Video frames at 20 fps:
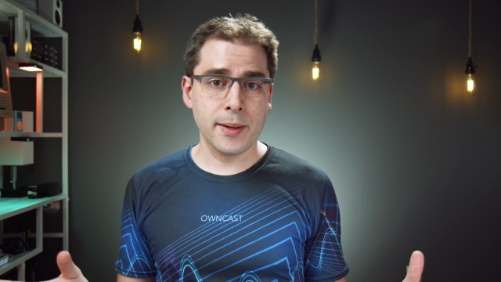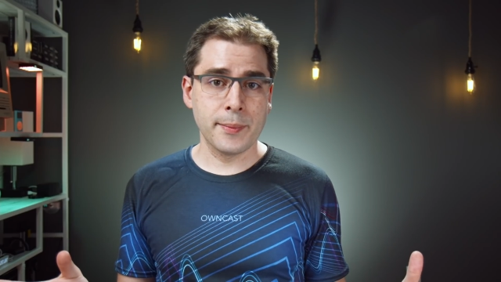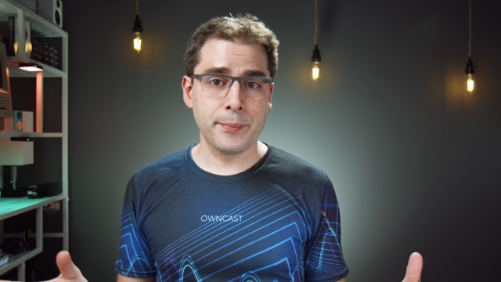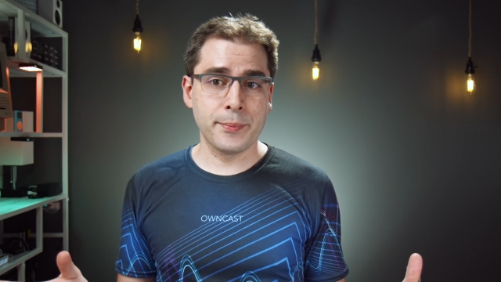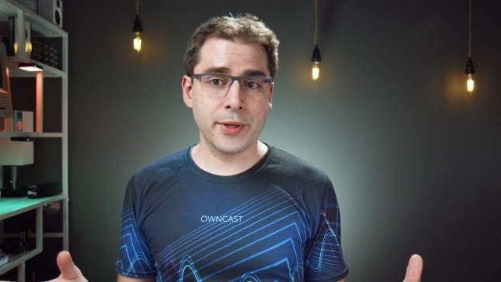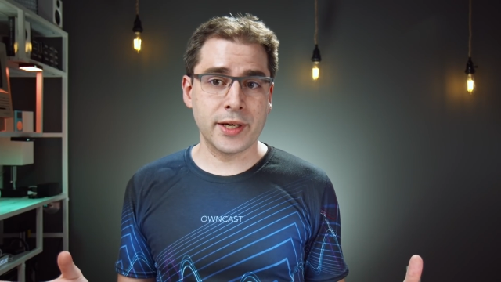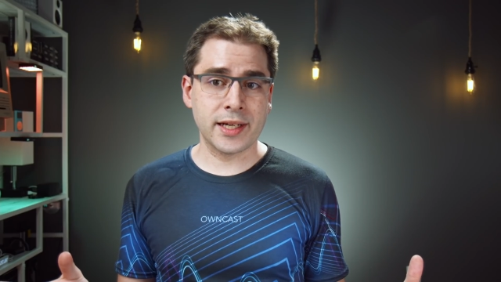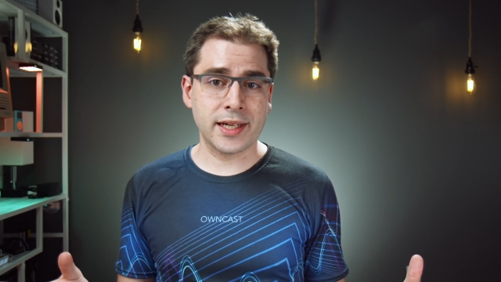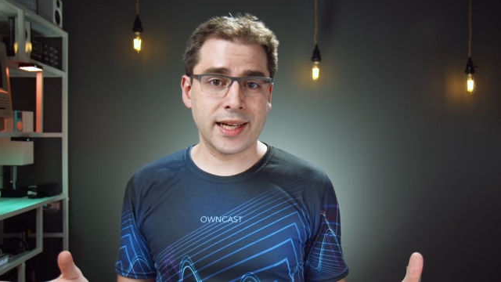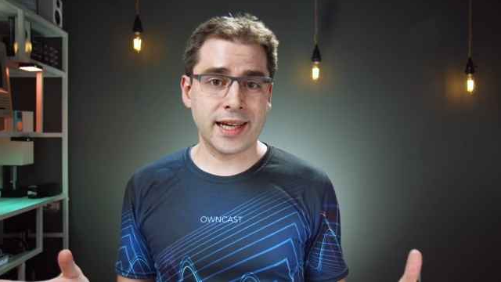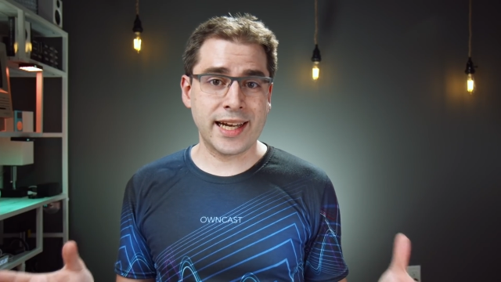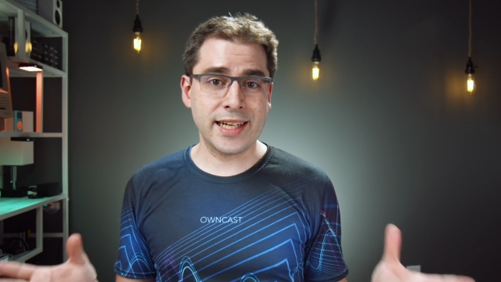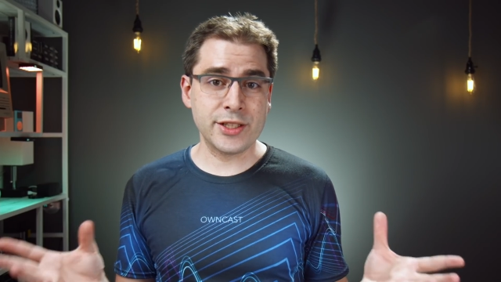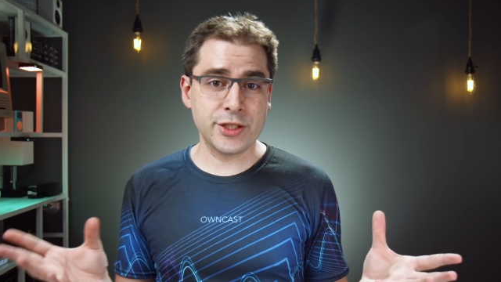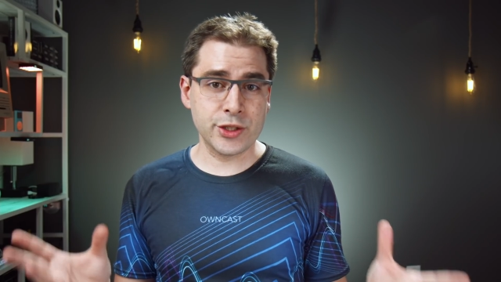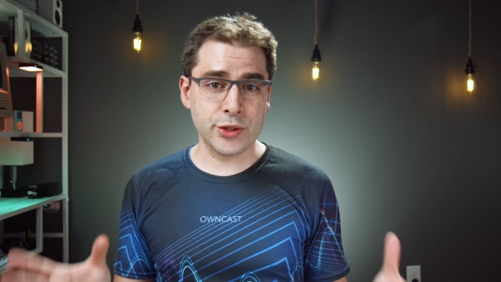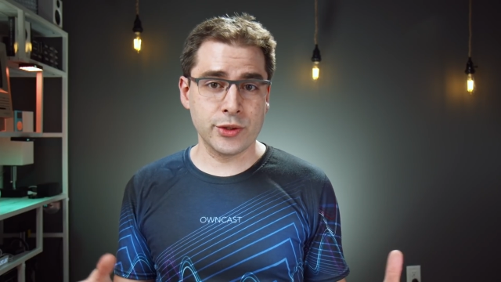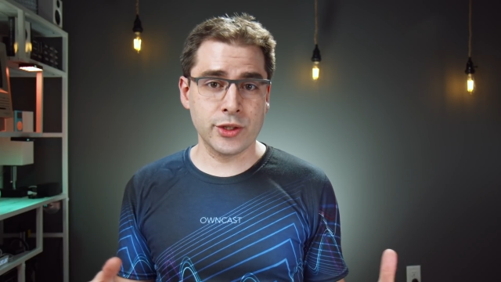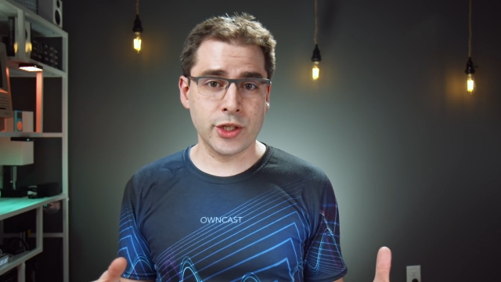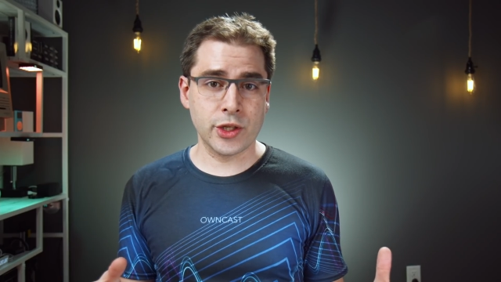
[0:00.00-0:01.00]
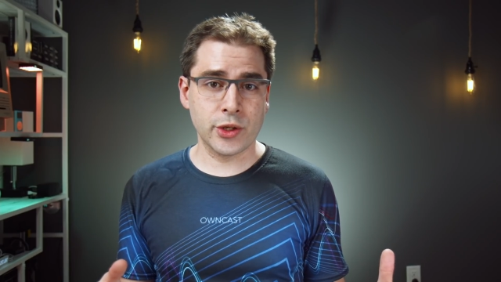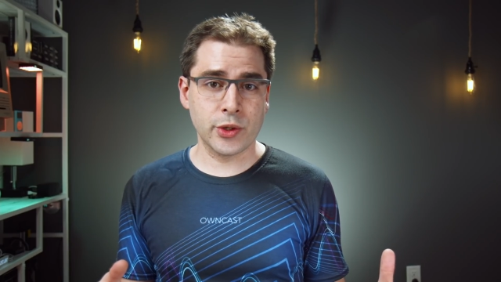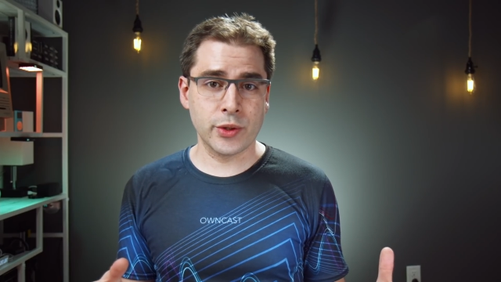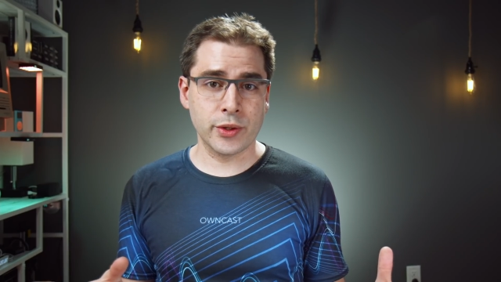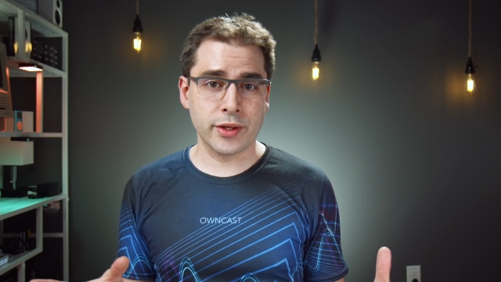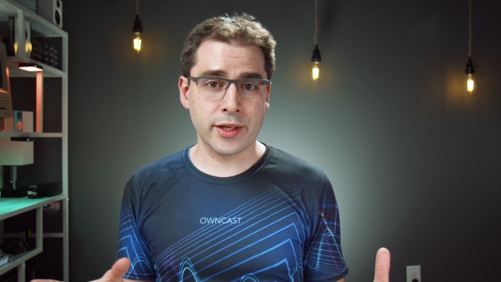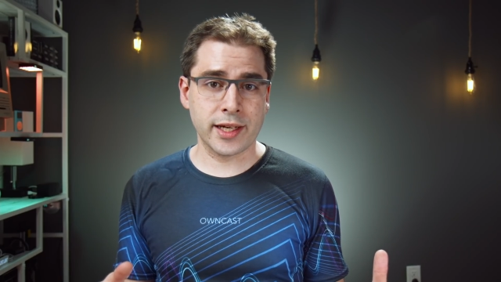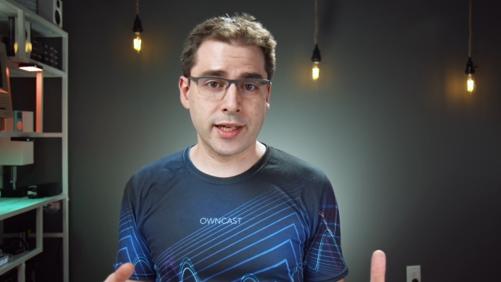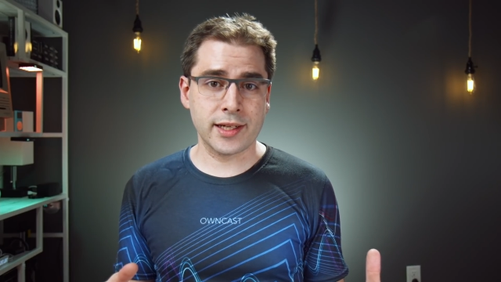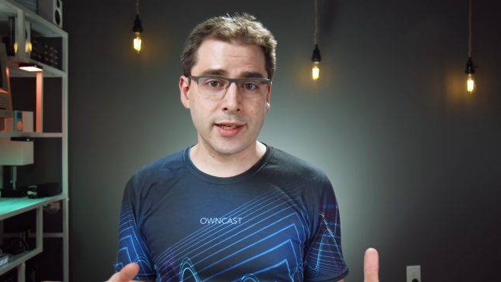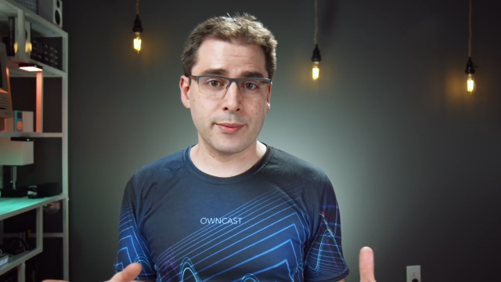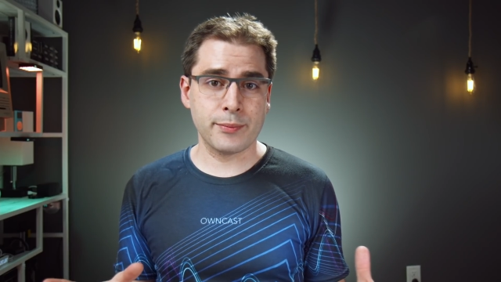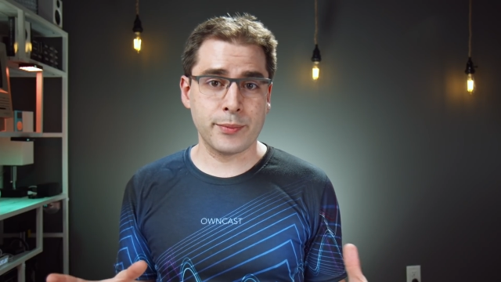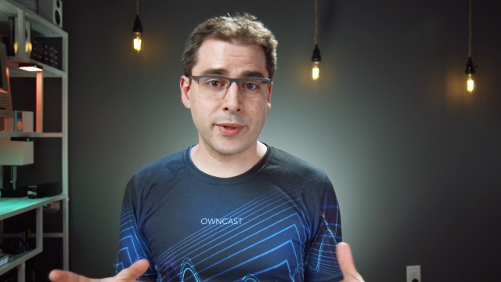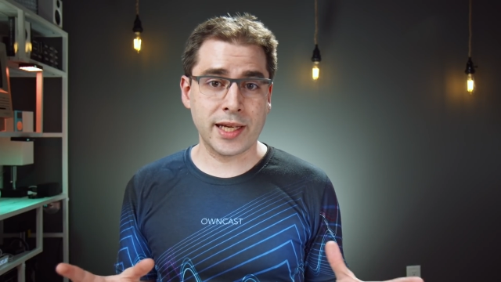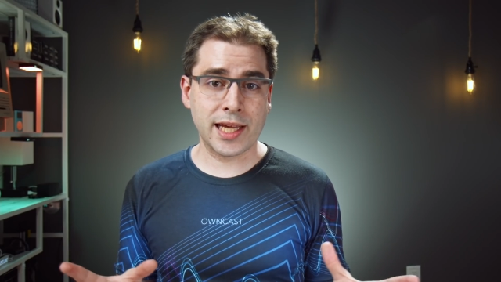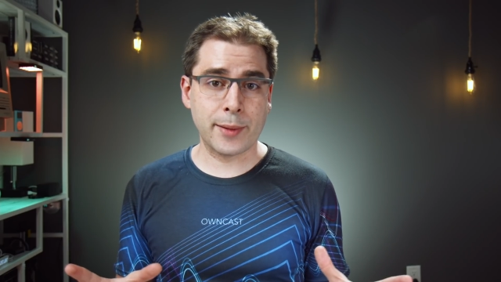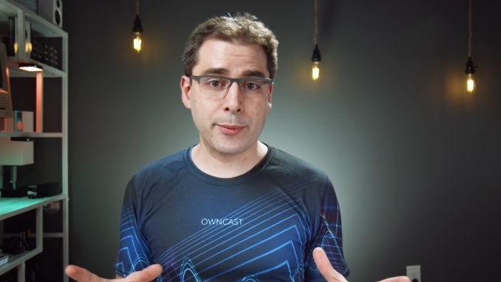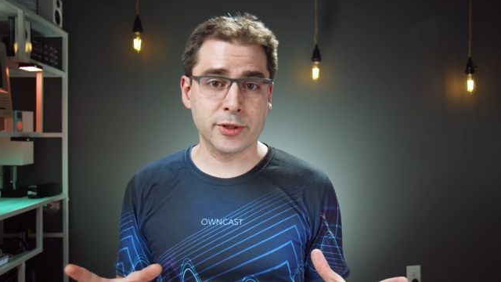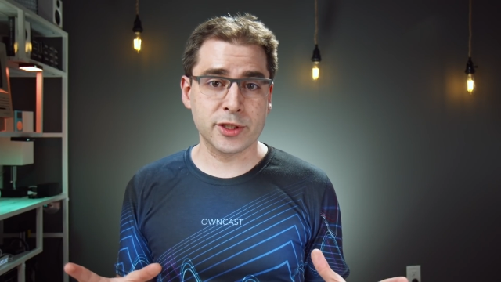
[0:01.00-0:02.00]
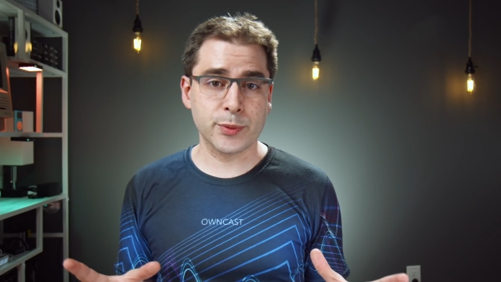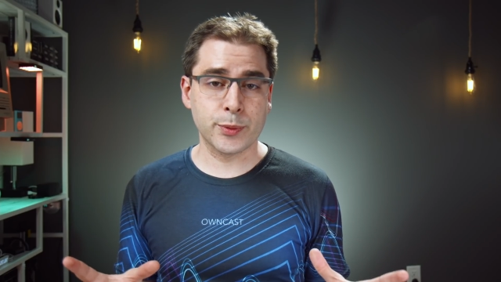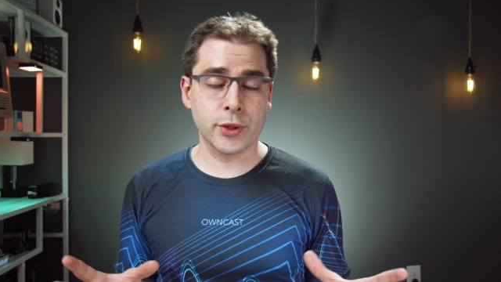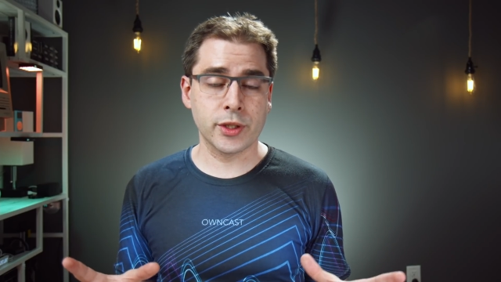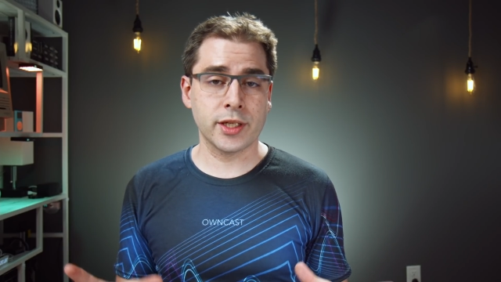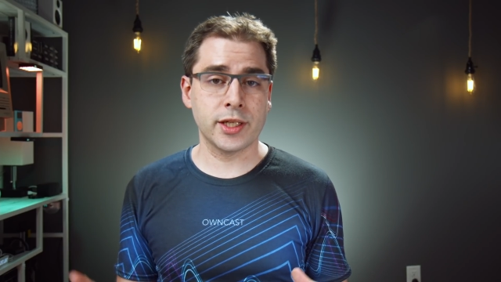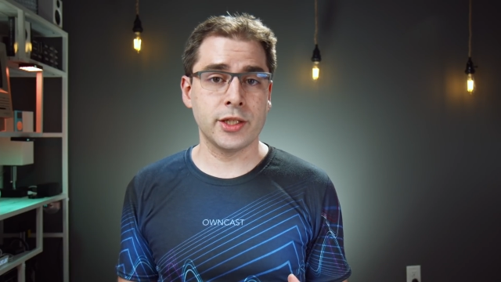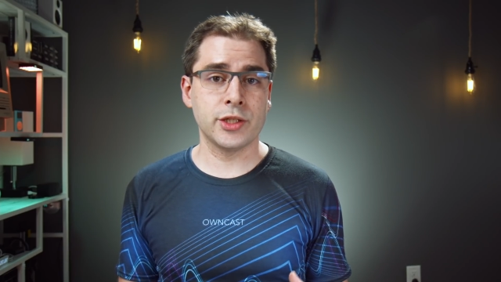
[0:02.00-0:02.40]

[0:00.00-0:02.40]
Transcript: but I do know that being able to put it